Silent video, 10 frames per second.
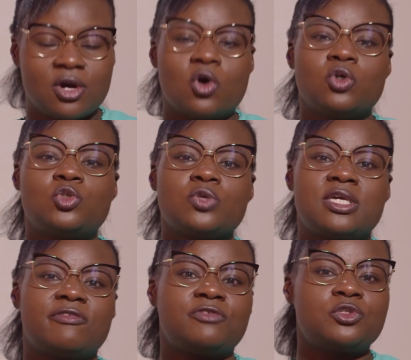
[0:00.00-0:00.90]
or to
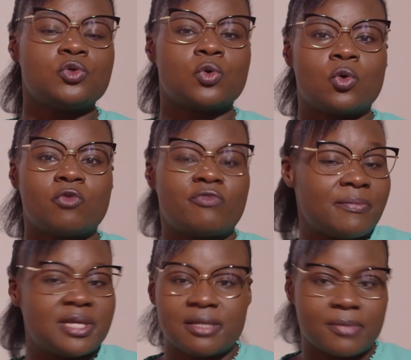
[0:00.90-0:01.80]
gift your
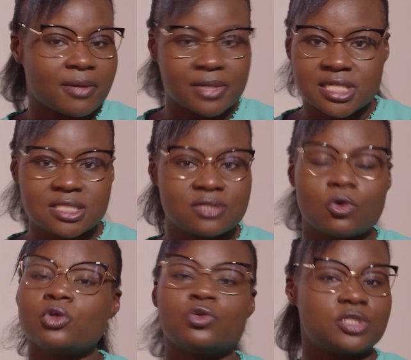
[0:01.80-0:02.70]
family members
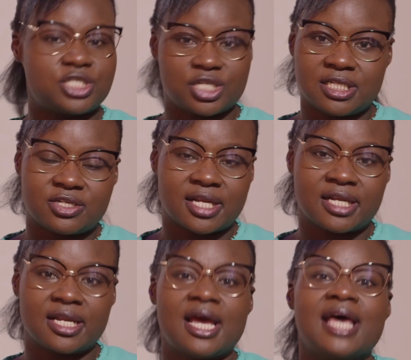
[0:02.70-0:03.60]
or your children